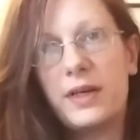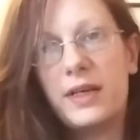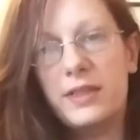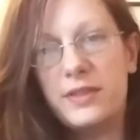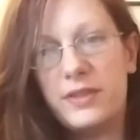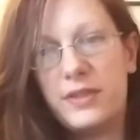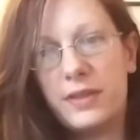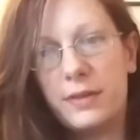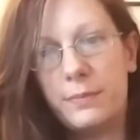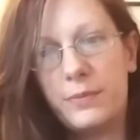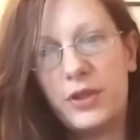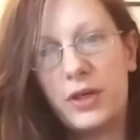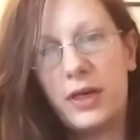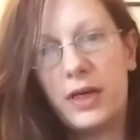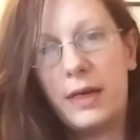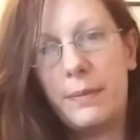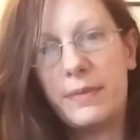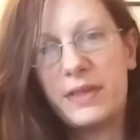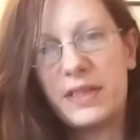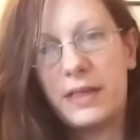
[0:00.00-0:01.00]
and
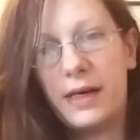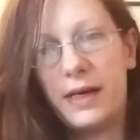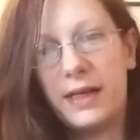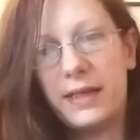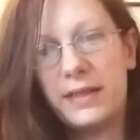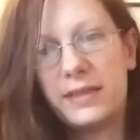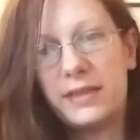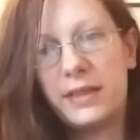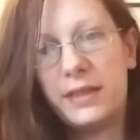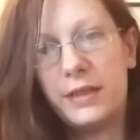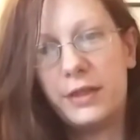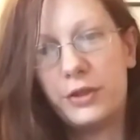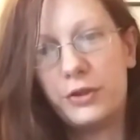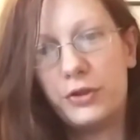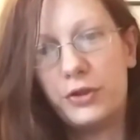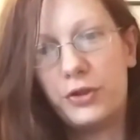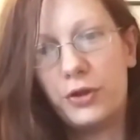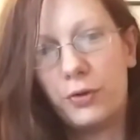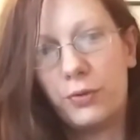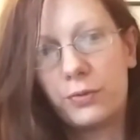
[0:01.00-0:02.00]
sometimes as an
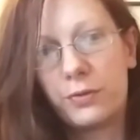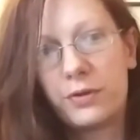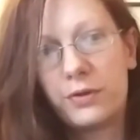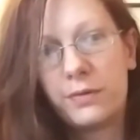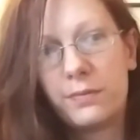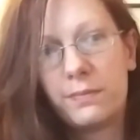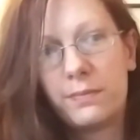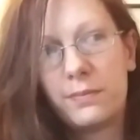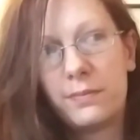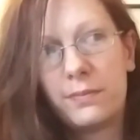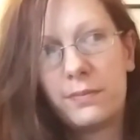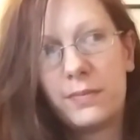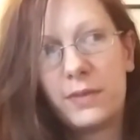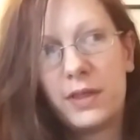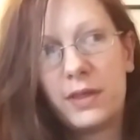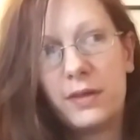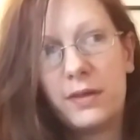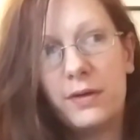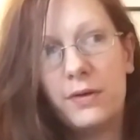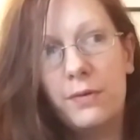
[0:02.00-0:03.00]
adult,
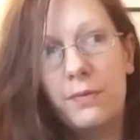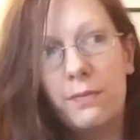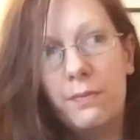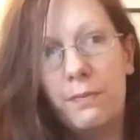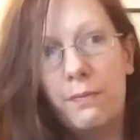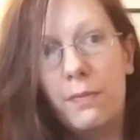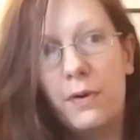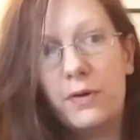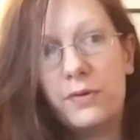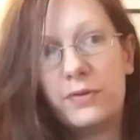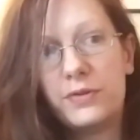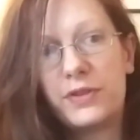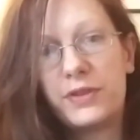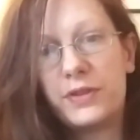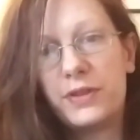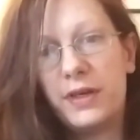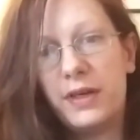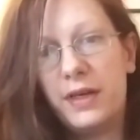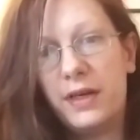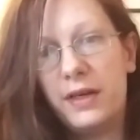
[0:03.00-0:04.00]

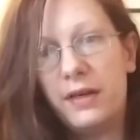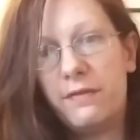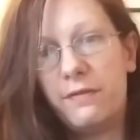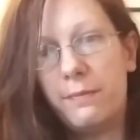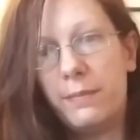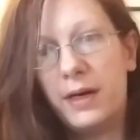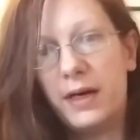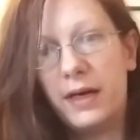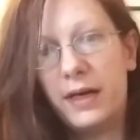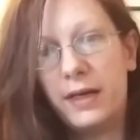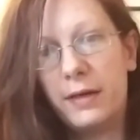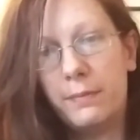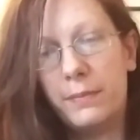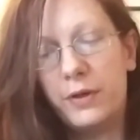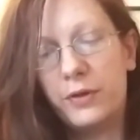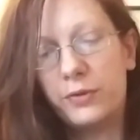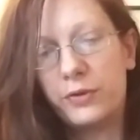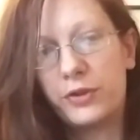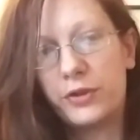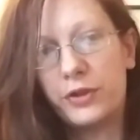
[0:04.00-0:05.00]
most of my
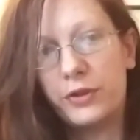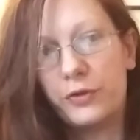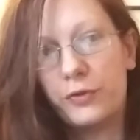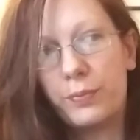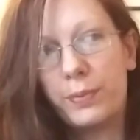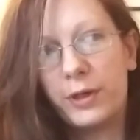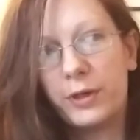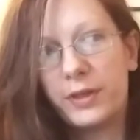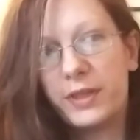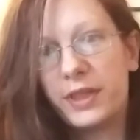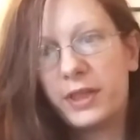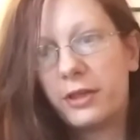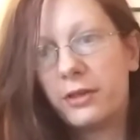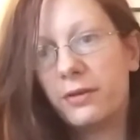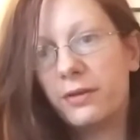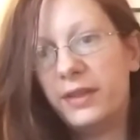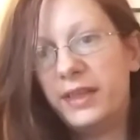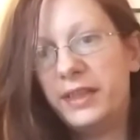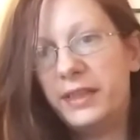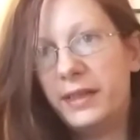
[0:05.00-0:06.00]
emotions,
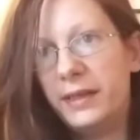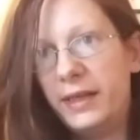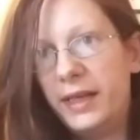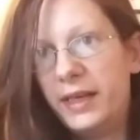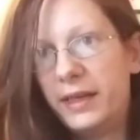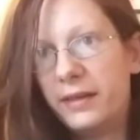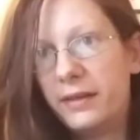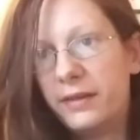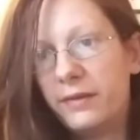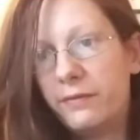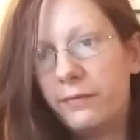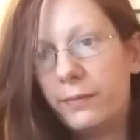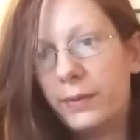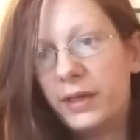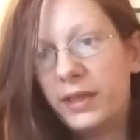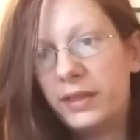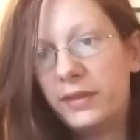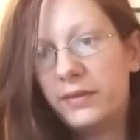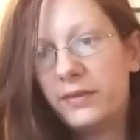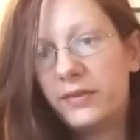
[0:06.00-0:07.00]
particularly the negative
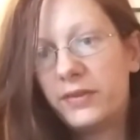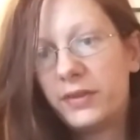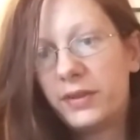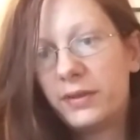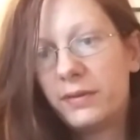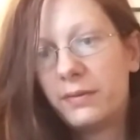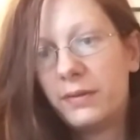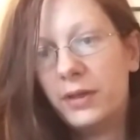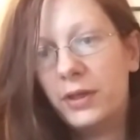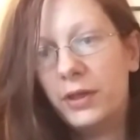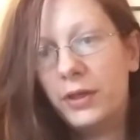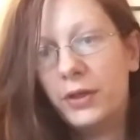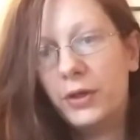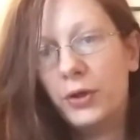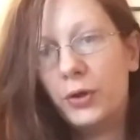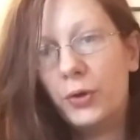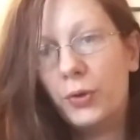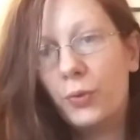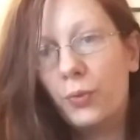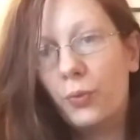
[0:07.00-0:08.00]
ones,
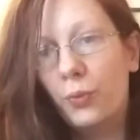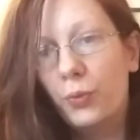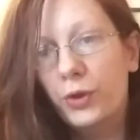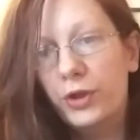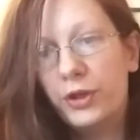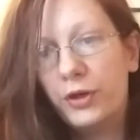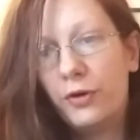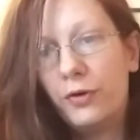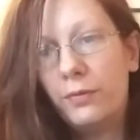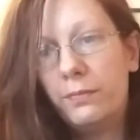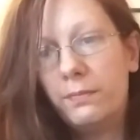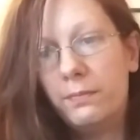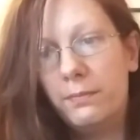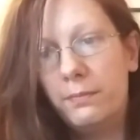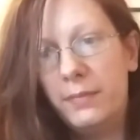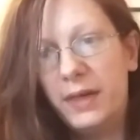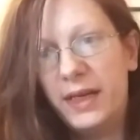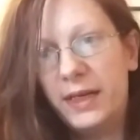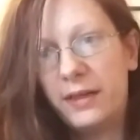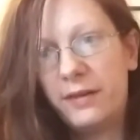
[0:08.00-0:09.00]
will
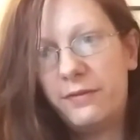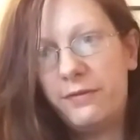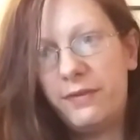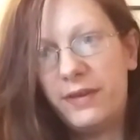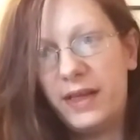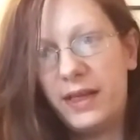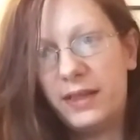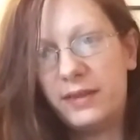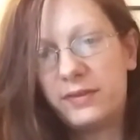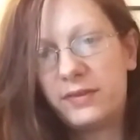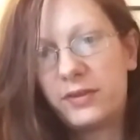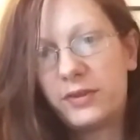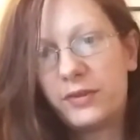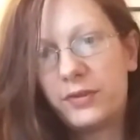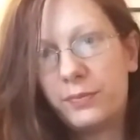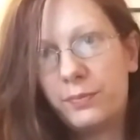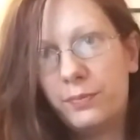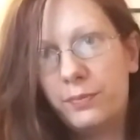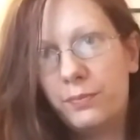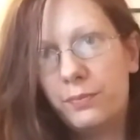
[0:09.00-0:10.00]
manifest,
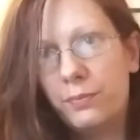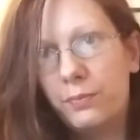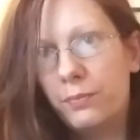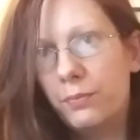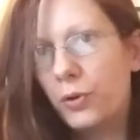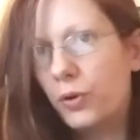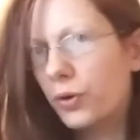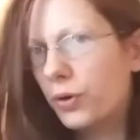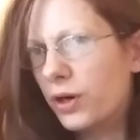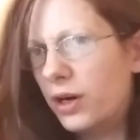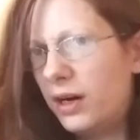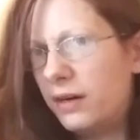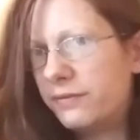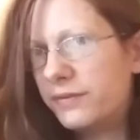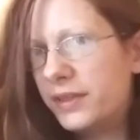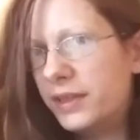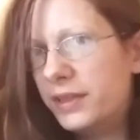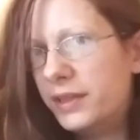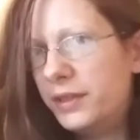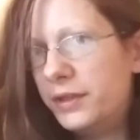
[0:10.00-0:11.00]
more
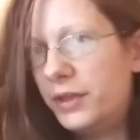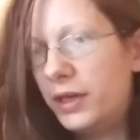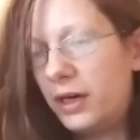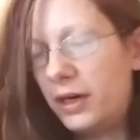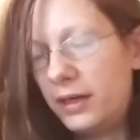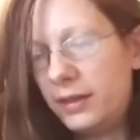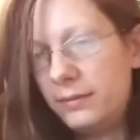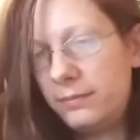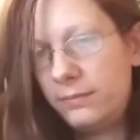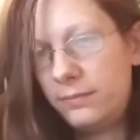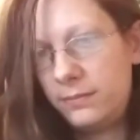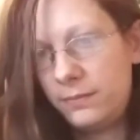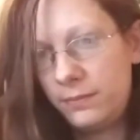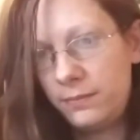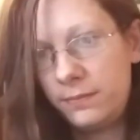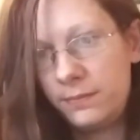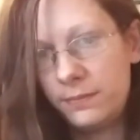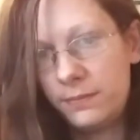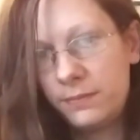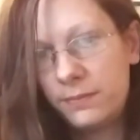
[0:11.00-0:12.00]
often than not,
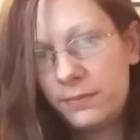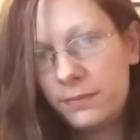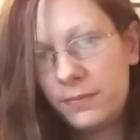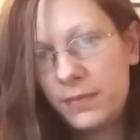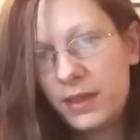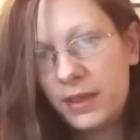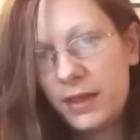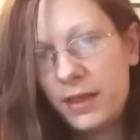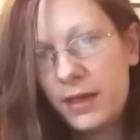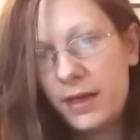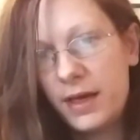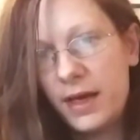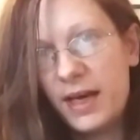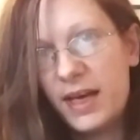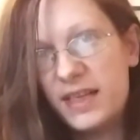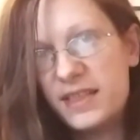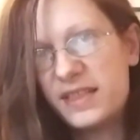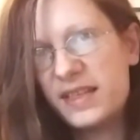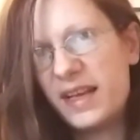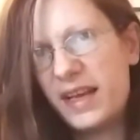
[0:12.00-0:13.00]

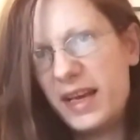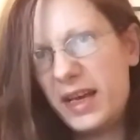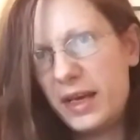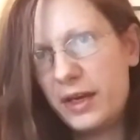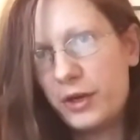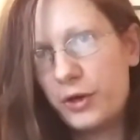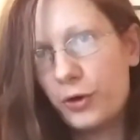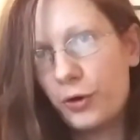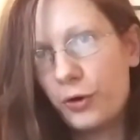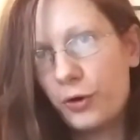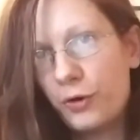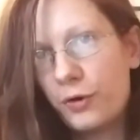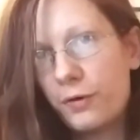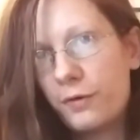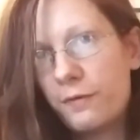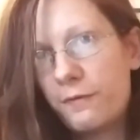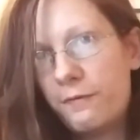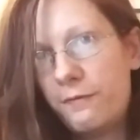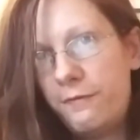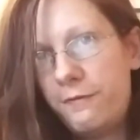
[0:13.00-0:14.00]
as anger
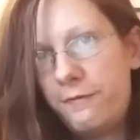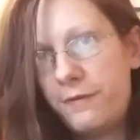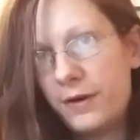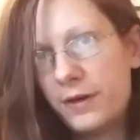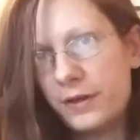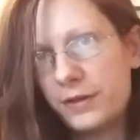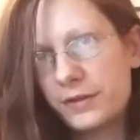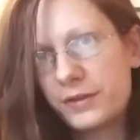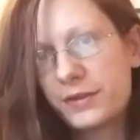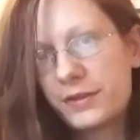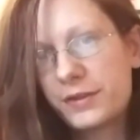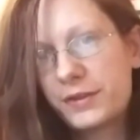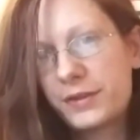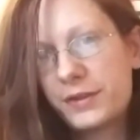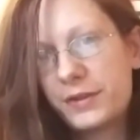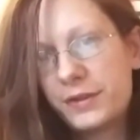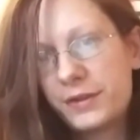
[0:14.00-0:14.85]
first.